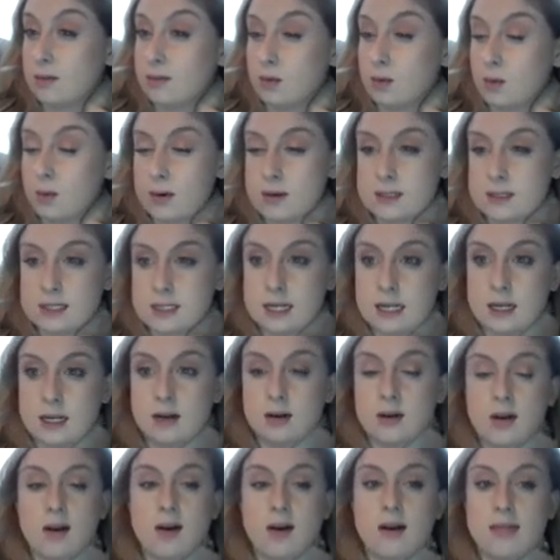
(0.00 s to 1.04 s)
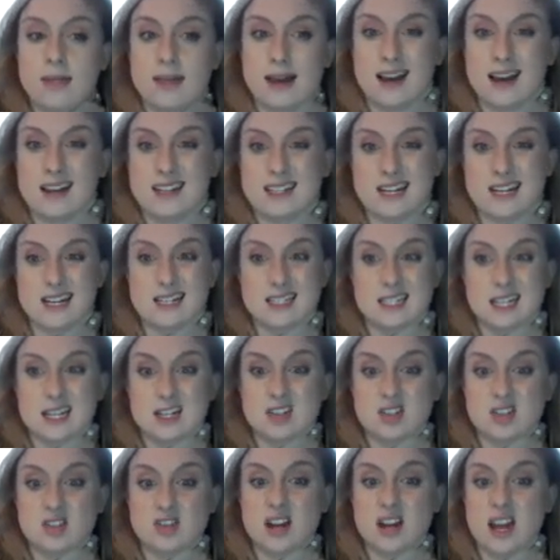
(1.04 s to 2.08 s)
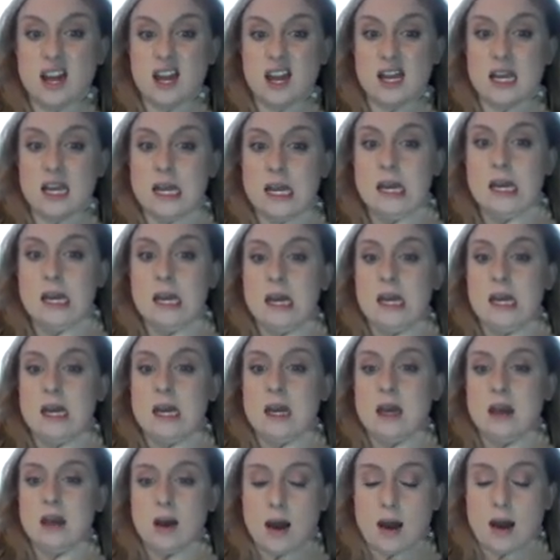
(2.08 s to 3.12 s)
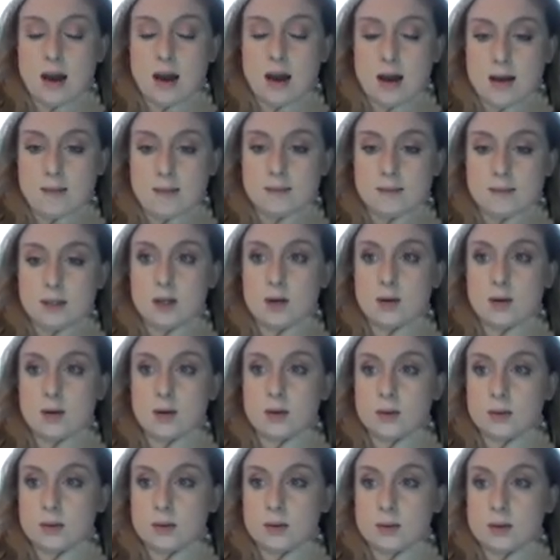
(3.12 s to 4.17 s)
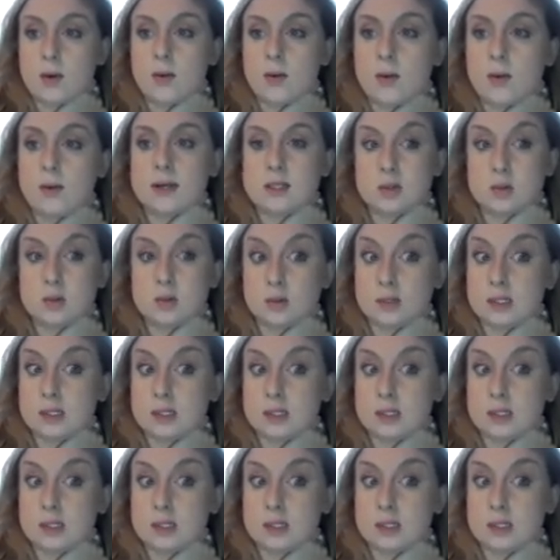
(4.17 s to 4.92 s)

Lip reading: or 14 on that test yesterday, you're going to